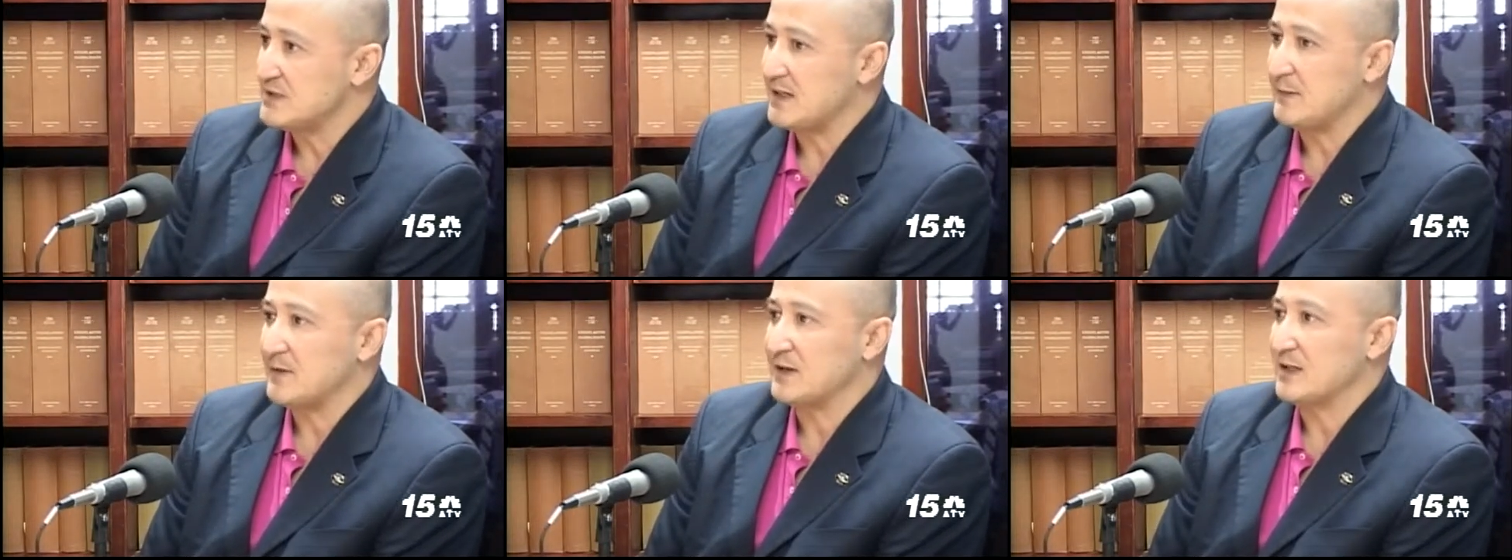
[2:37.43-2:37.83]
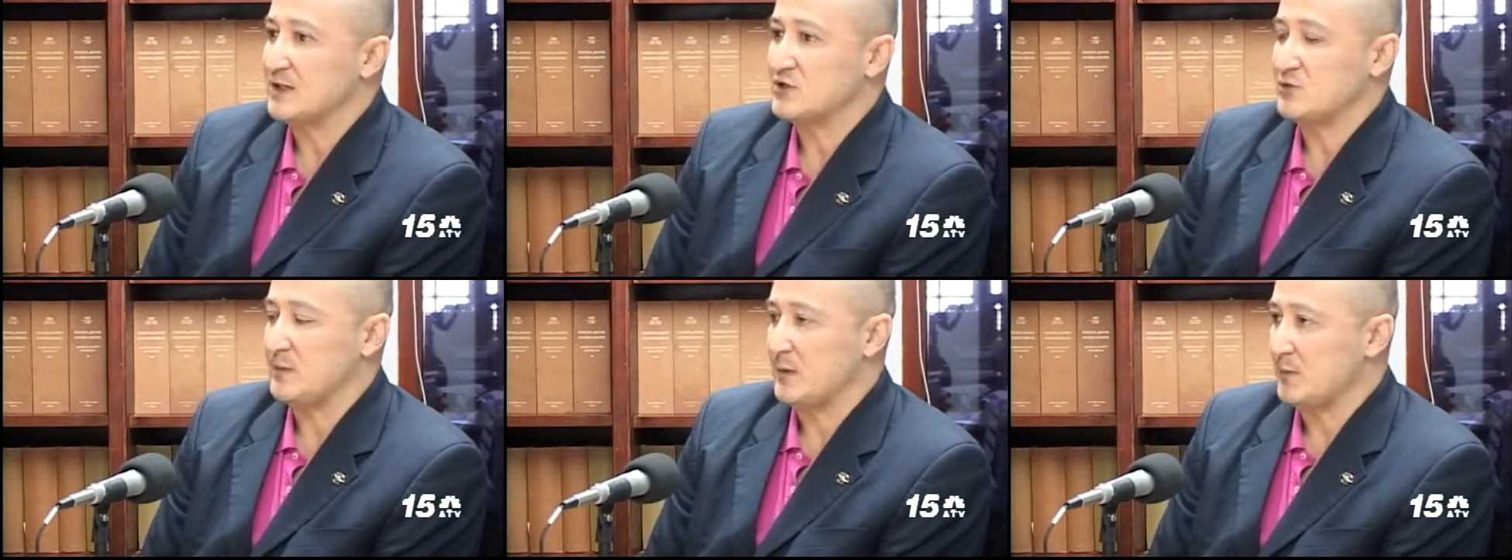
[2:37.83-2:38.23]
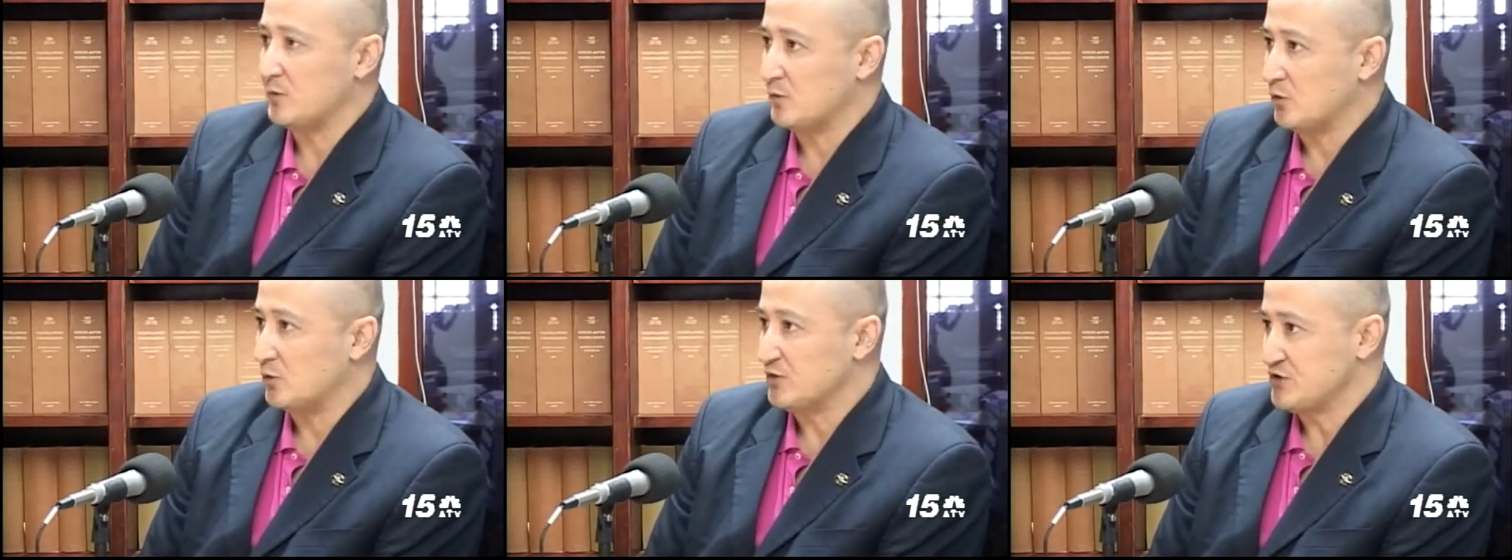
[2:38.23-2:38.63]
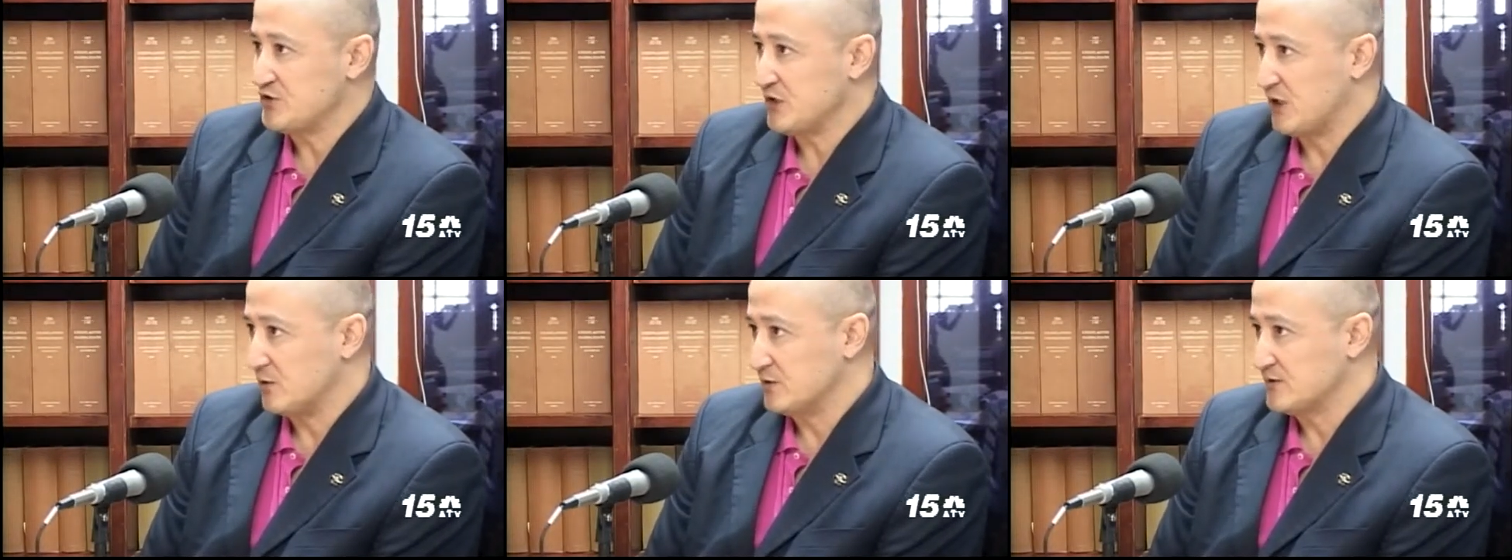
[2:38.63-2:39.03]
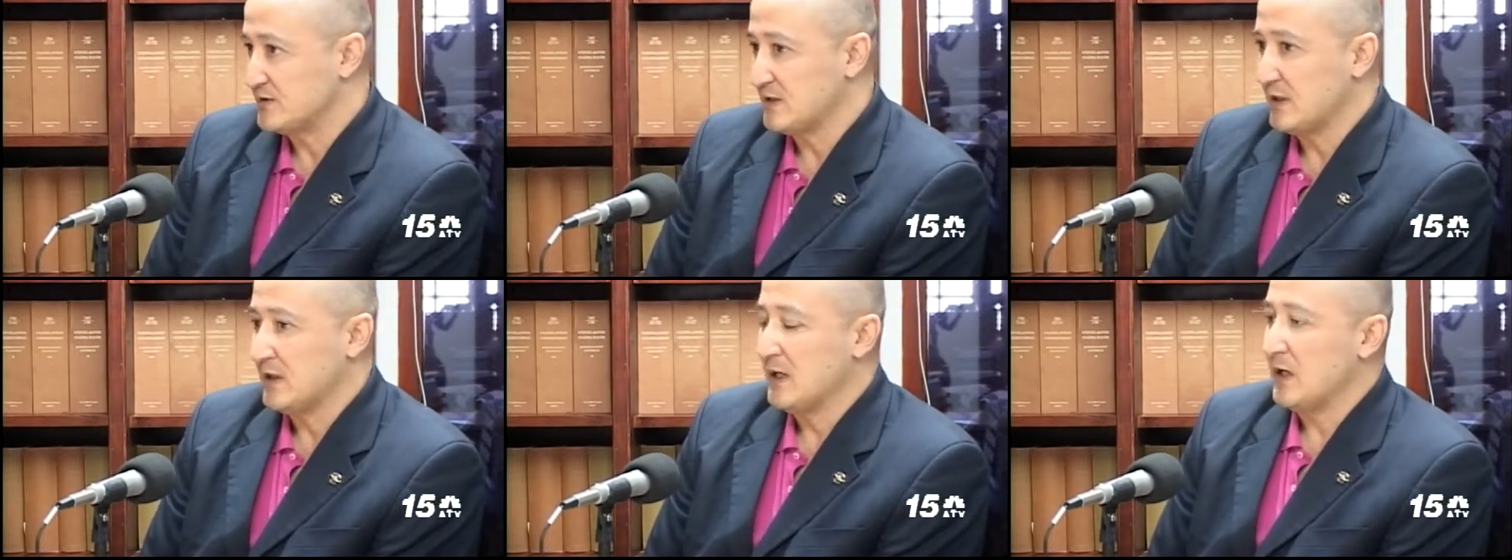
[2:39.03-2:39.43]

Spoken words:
their swimming pool, the showers,